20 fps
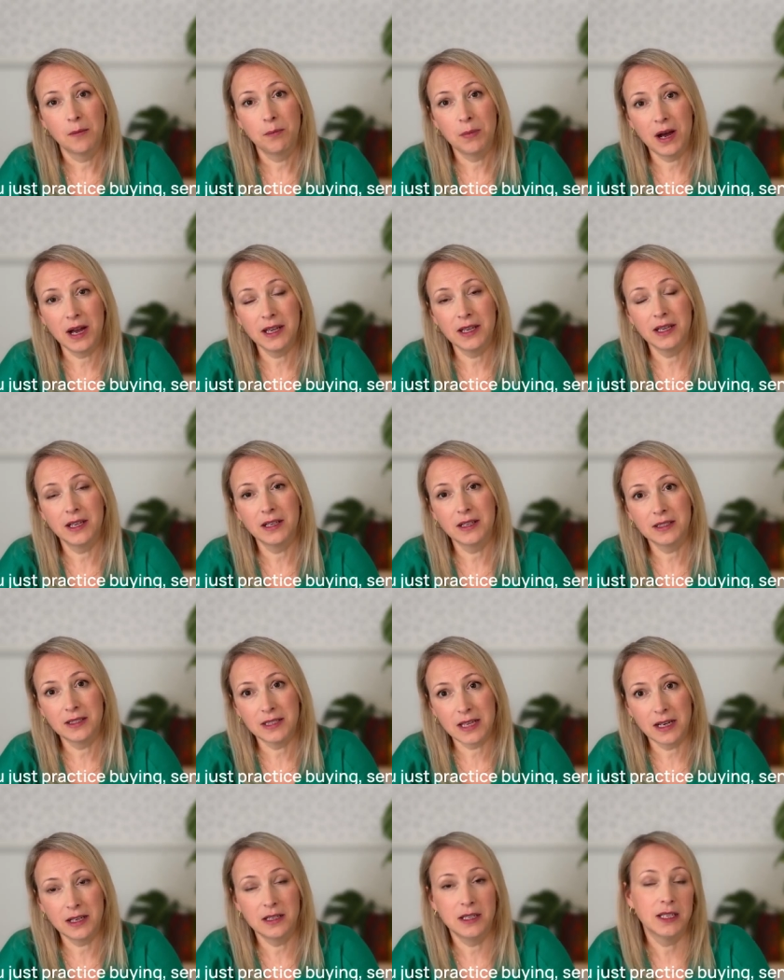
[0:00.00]
buying,
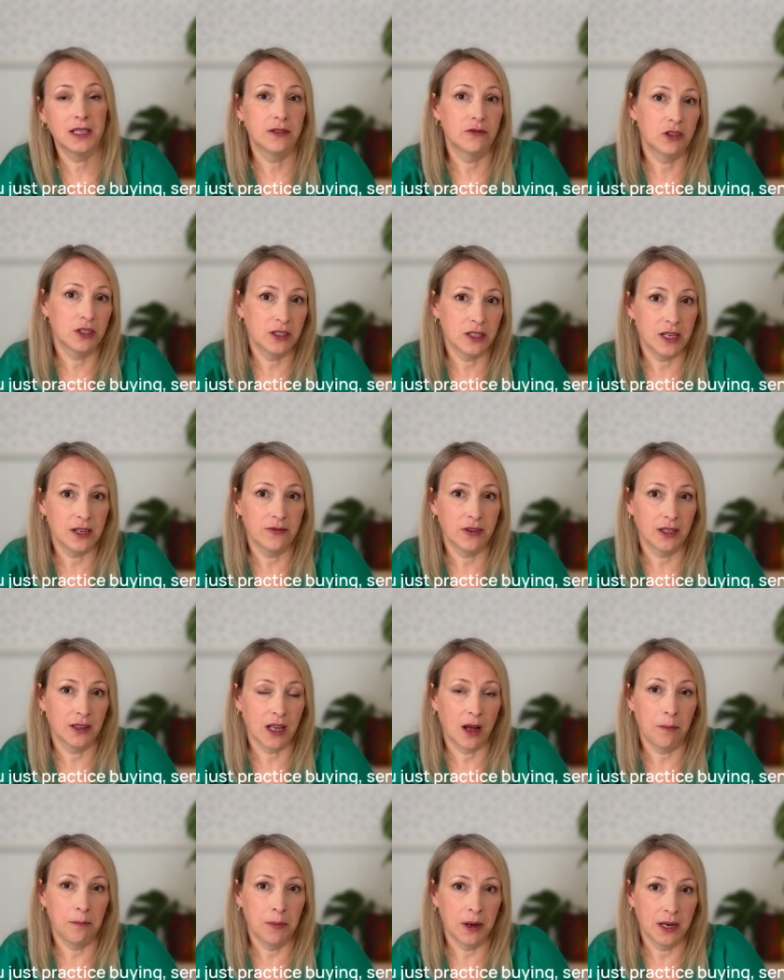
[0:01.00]
sending, and receiving
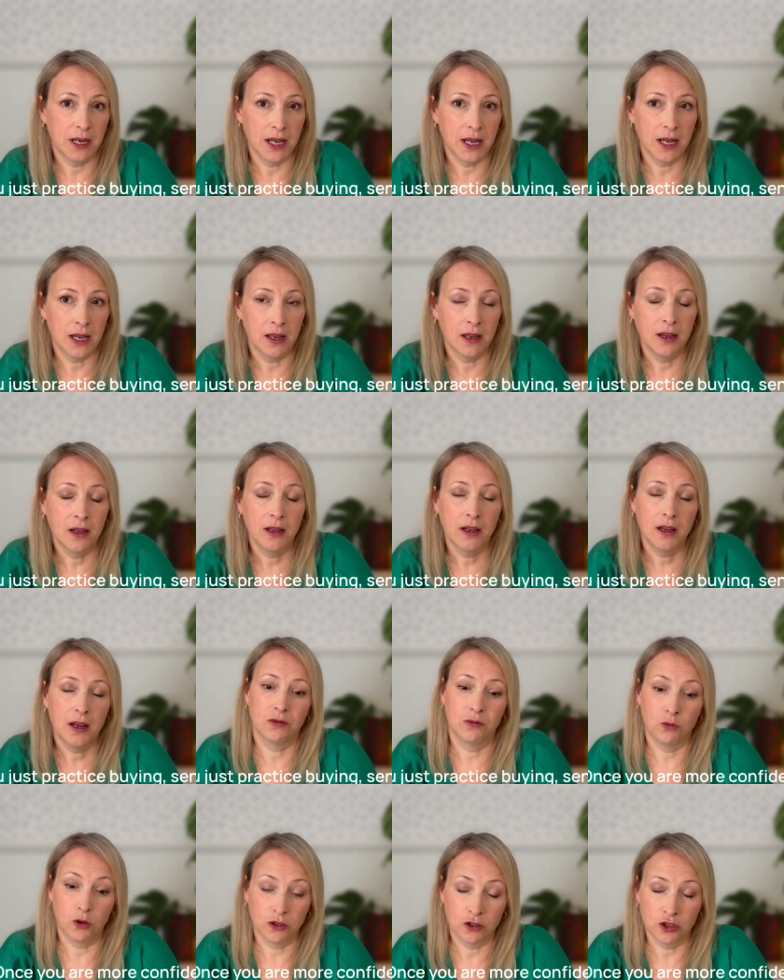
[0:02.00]
that money.
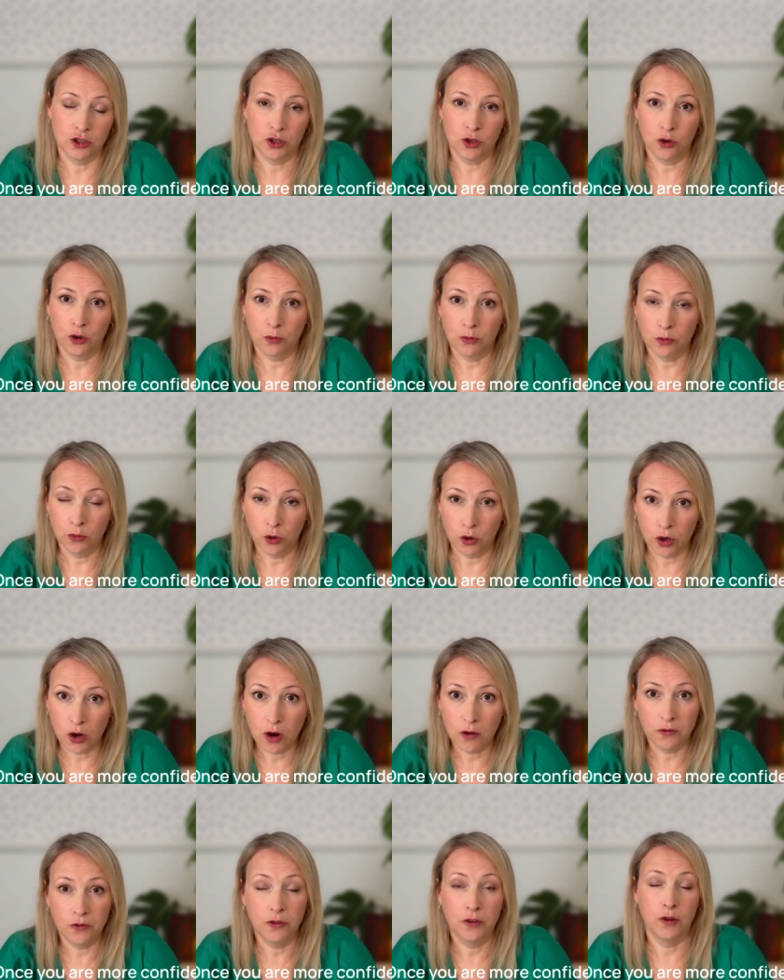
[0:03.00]
Once you're more
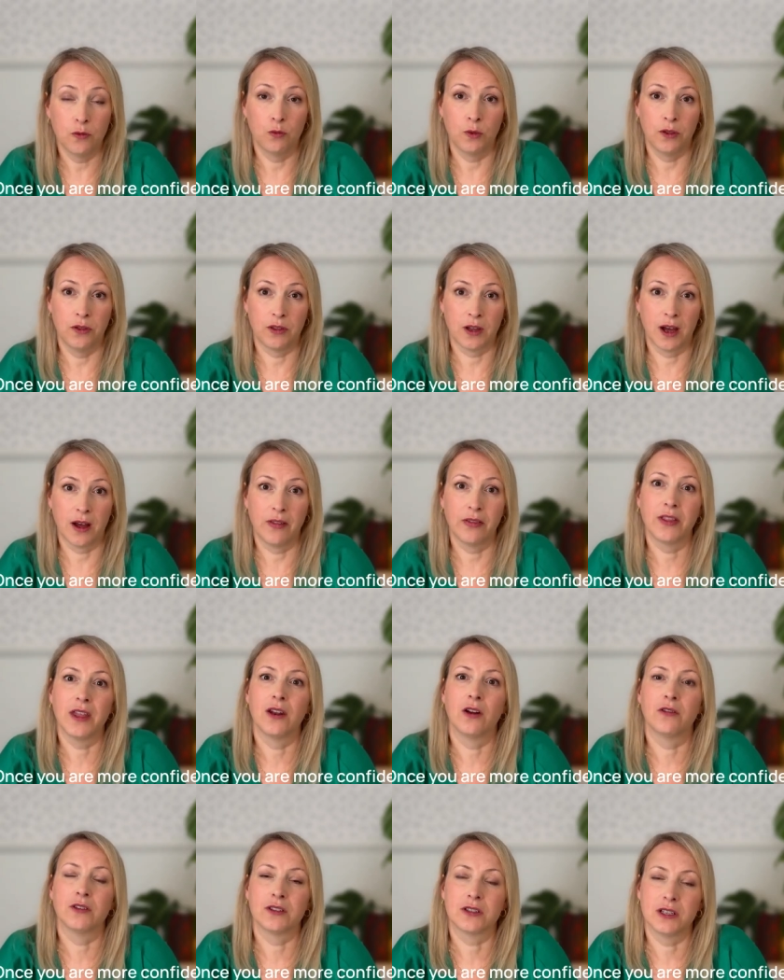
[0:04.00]
confident with that,
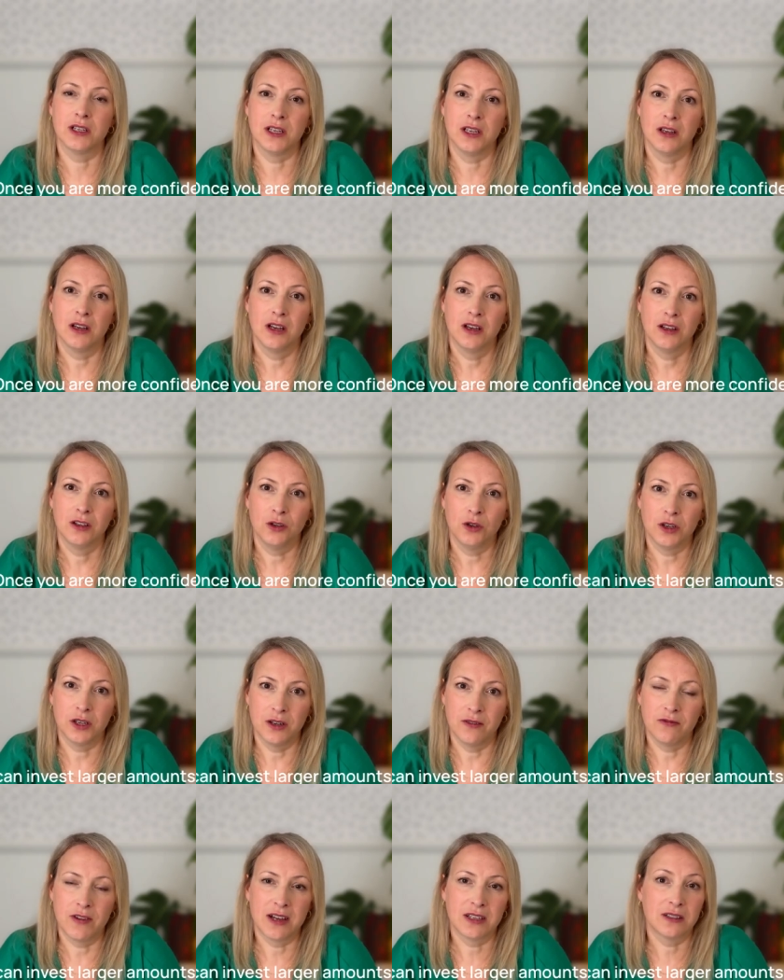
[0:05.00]
then obviously you
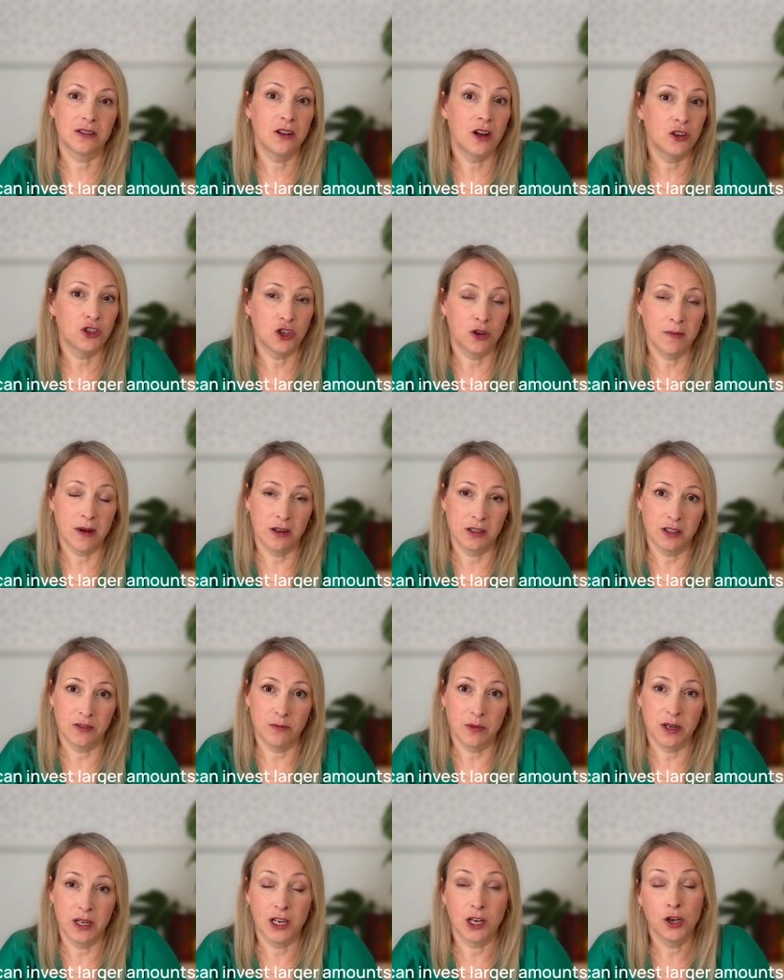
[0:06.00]
can invest larger amounts of
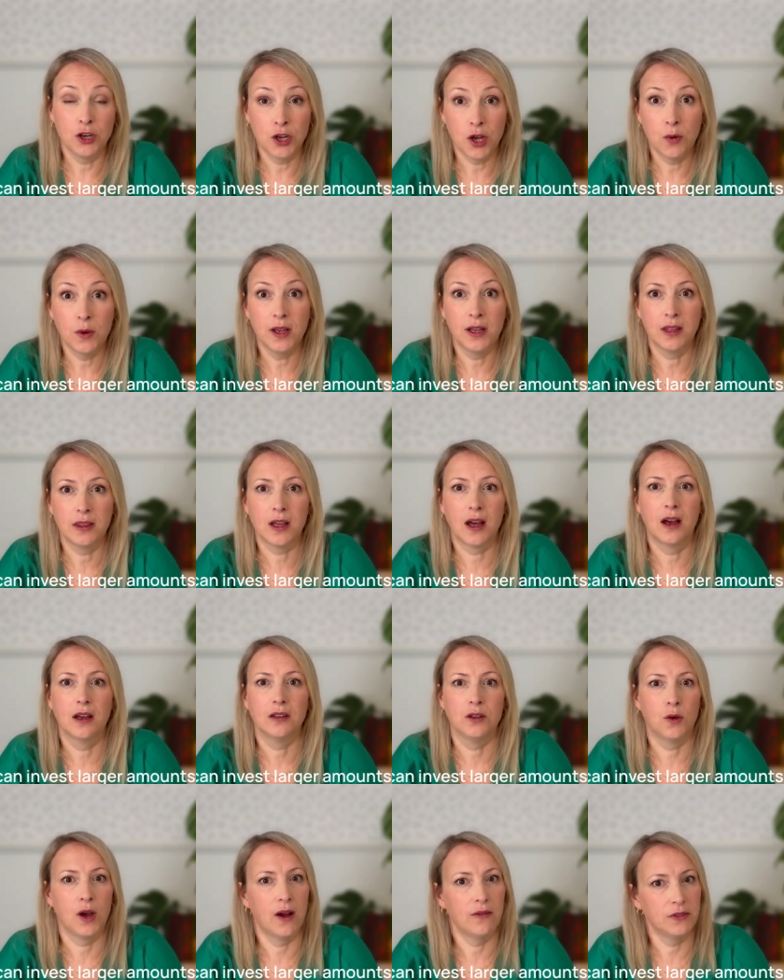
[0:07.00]
money knowing that
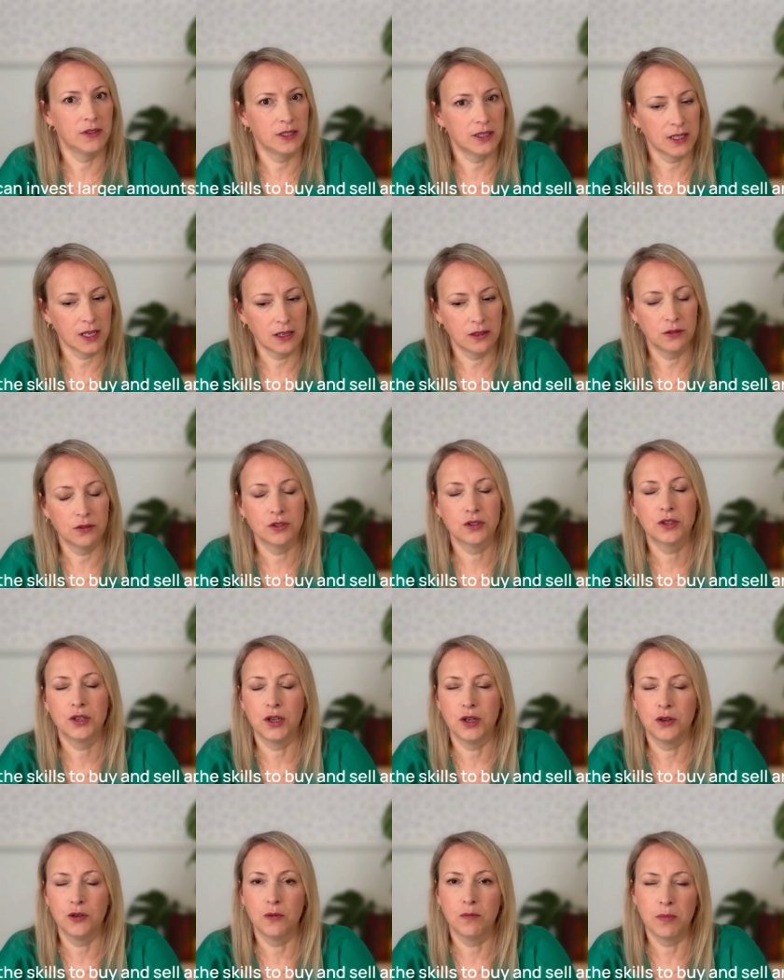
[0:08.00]
you have the skills
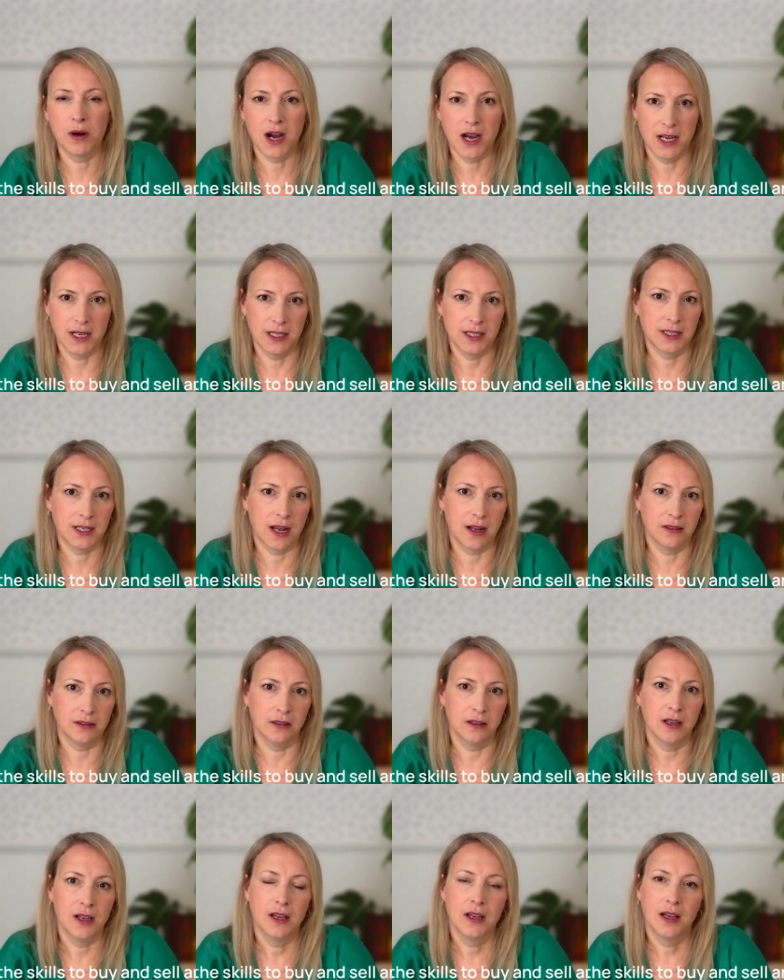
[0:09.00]
to buy and
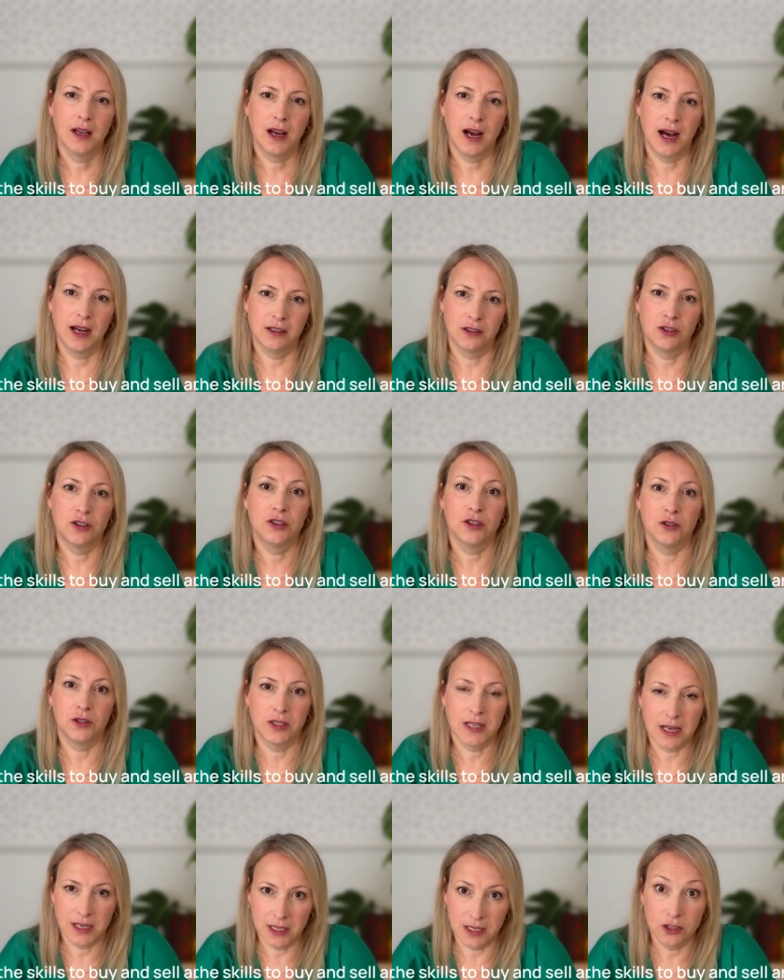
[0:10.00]
sell and to
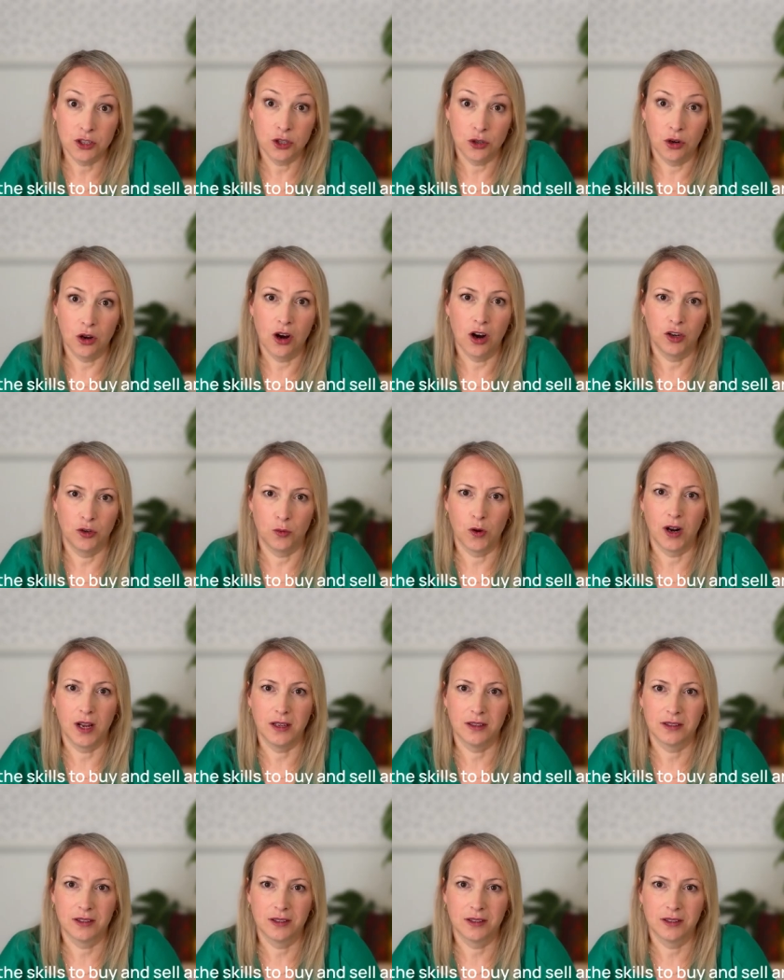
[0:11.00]
send it to your hardware.